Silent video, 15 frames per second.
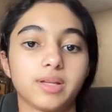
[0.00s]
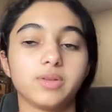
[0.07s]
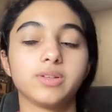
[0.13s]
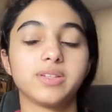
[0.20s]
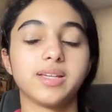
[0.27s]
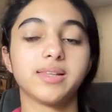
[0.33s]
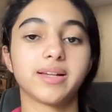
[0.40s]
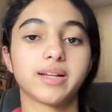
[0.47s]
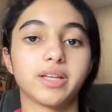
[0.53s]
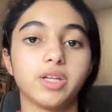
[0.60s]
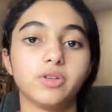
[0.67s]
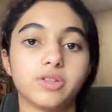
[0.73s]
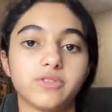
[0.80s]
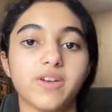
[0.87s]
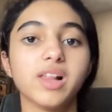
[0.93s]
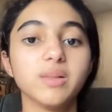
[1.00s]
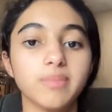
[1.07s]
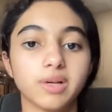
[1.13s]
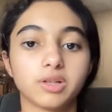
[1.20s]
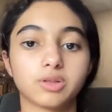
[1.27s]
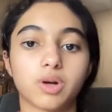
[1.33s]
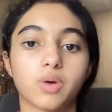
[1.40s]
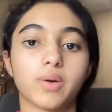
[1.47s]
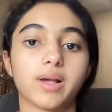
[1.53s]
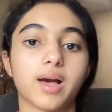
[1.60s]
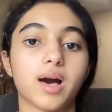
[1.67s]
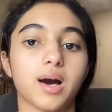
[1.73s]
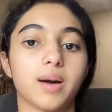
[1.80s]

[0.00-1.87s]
you see like a new development growing